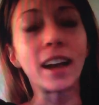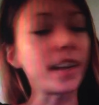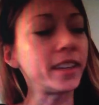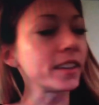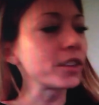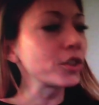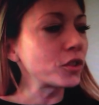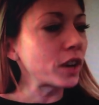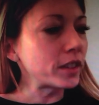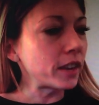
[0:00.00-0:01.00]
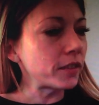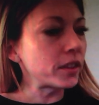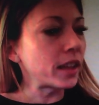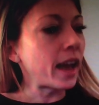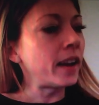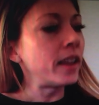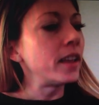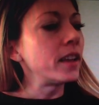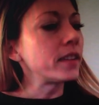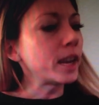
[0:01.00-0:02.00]
I did a little stretch after that.
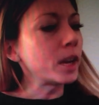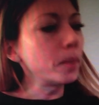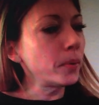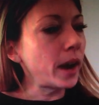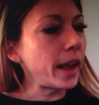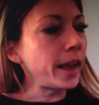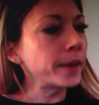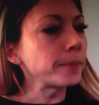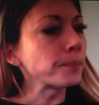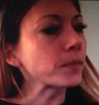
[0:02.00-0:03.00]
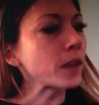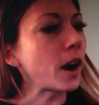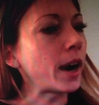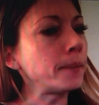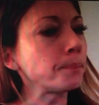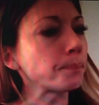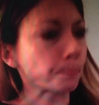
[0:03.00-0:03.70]
Take a break, all right?